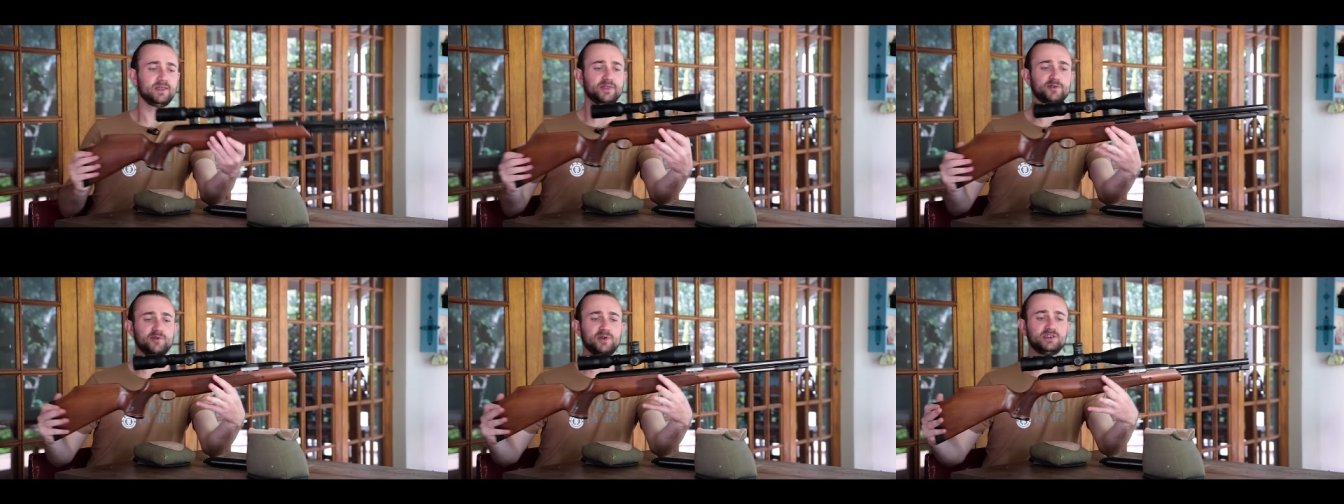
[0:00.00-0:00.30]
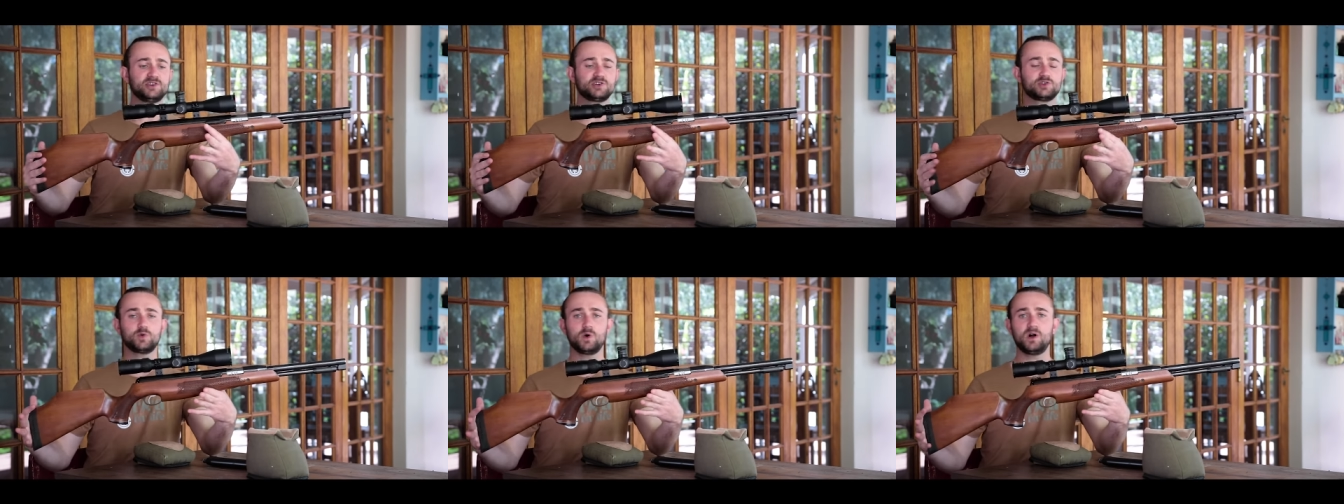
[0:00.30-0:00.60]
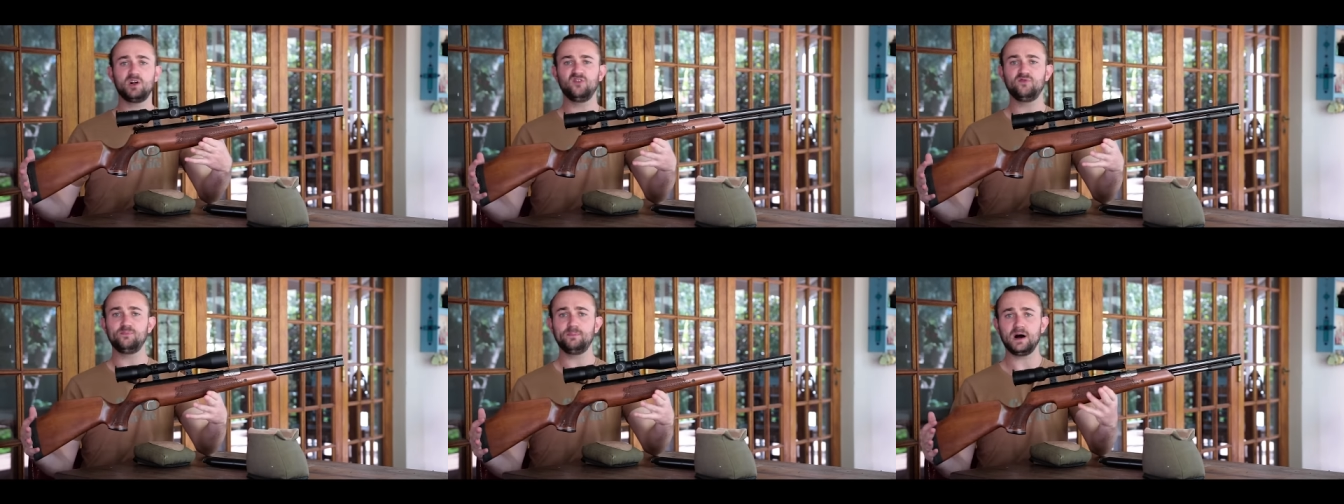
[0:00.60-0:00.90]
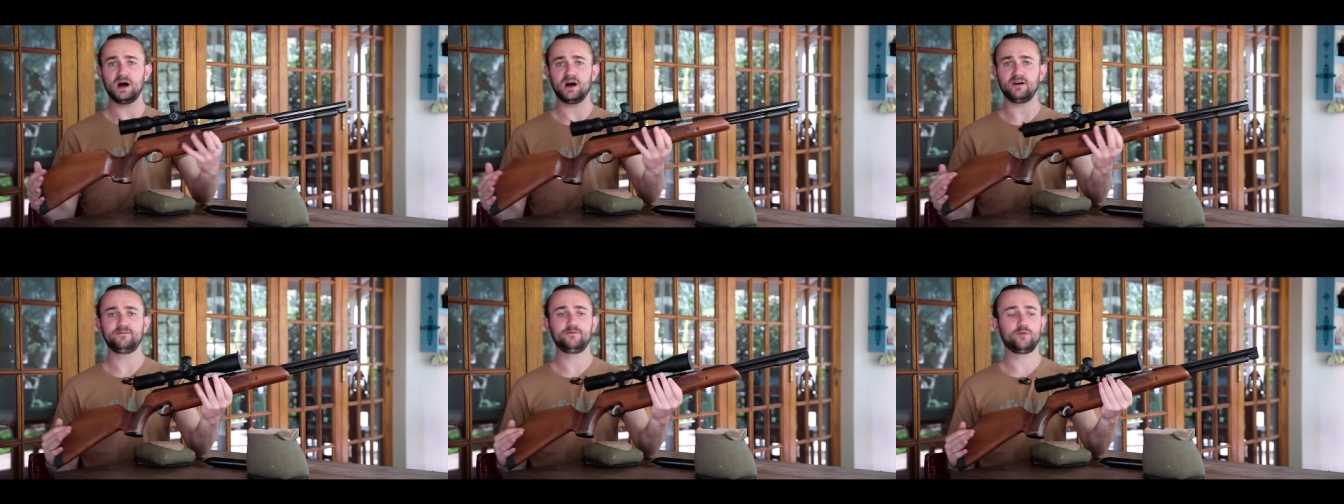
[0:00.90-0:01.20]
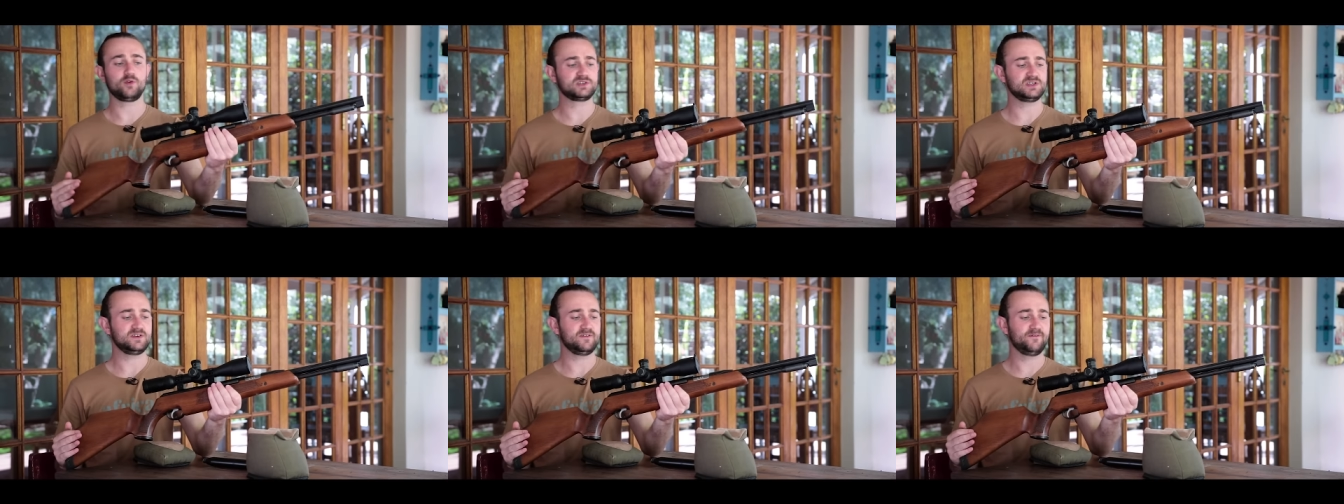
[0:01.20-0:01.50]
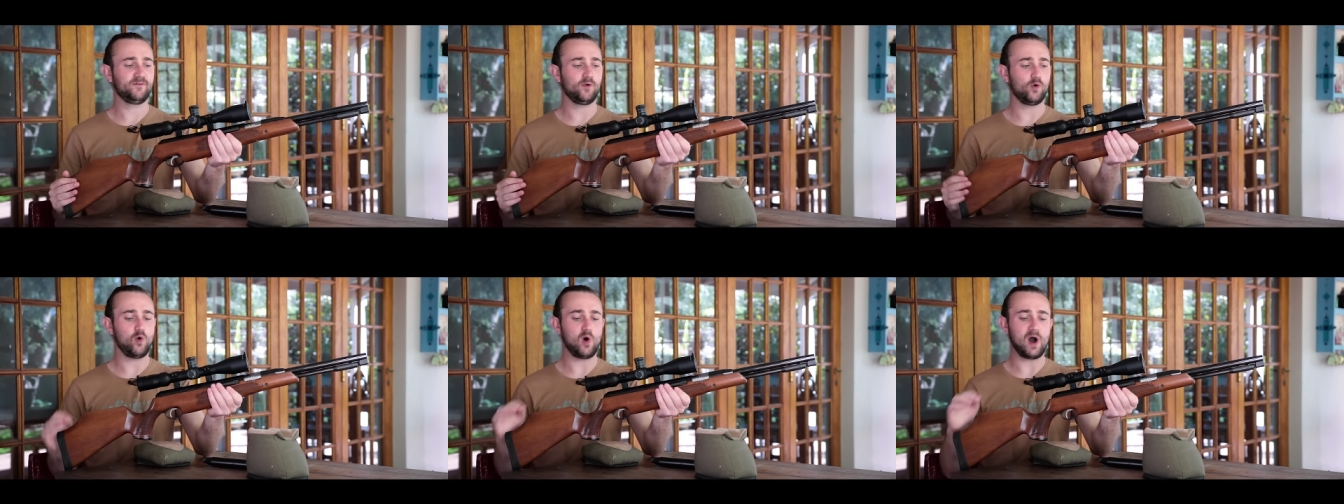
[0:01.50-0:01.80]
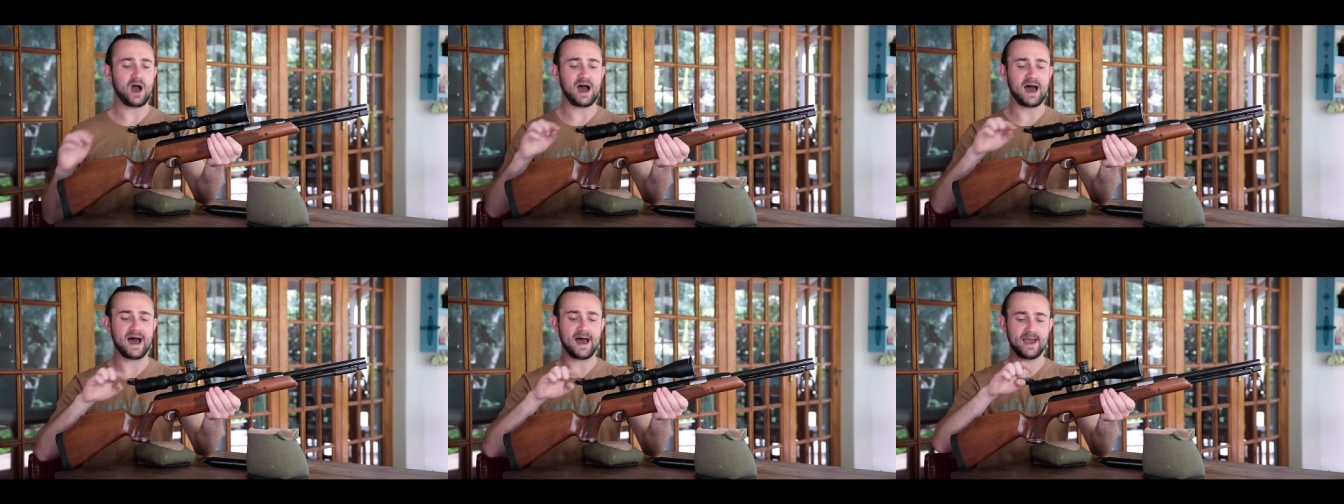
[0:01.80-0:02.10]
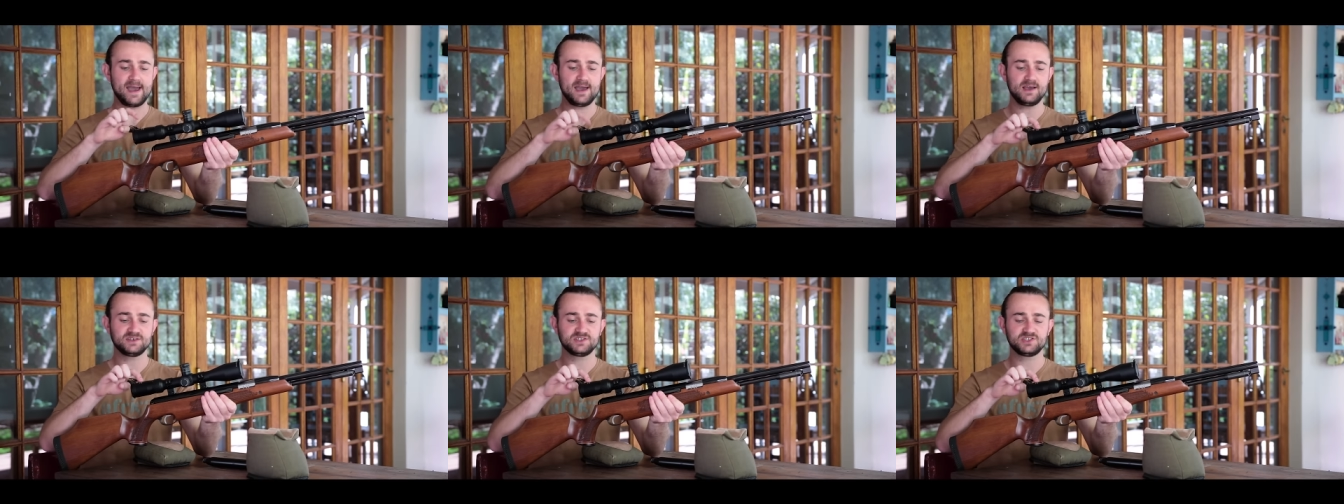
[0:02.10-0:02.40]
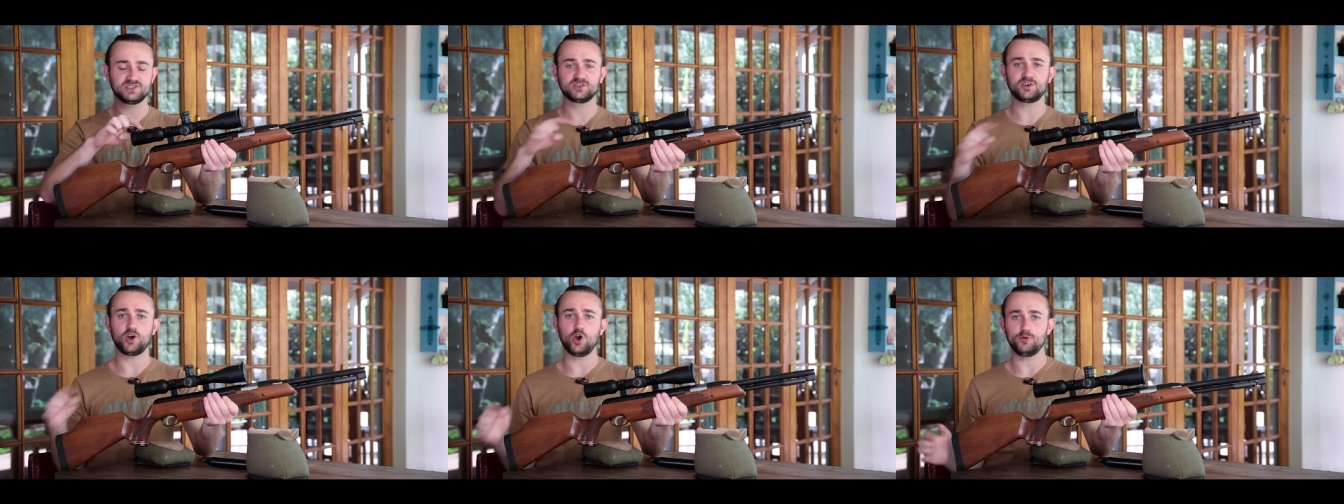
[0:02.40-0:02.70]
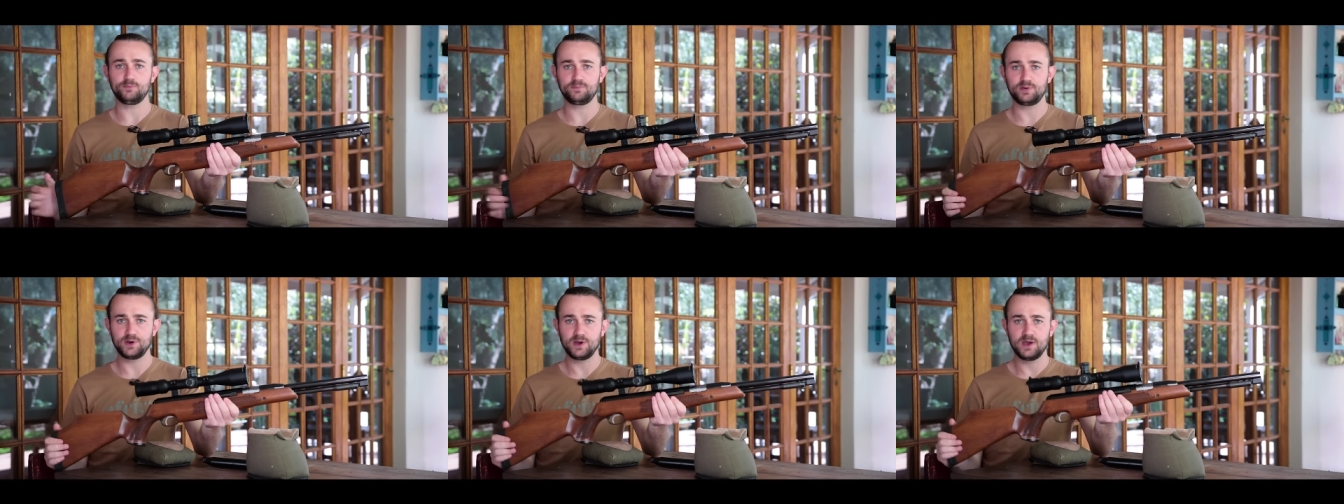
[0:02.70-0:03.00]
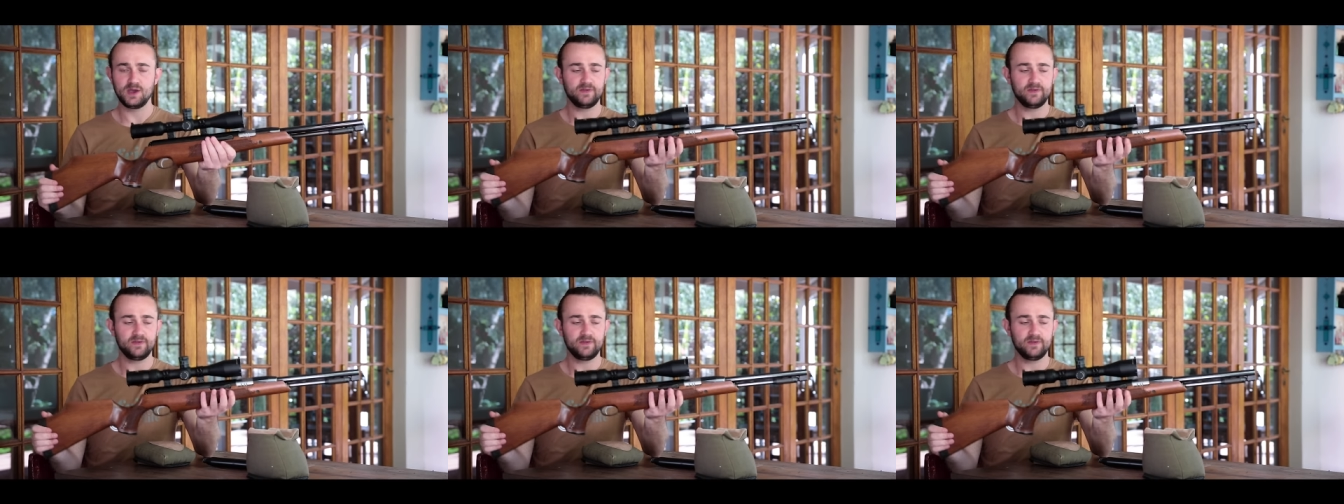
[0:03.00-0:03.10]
3-12x44i scope.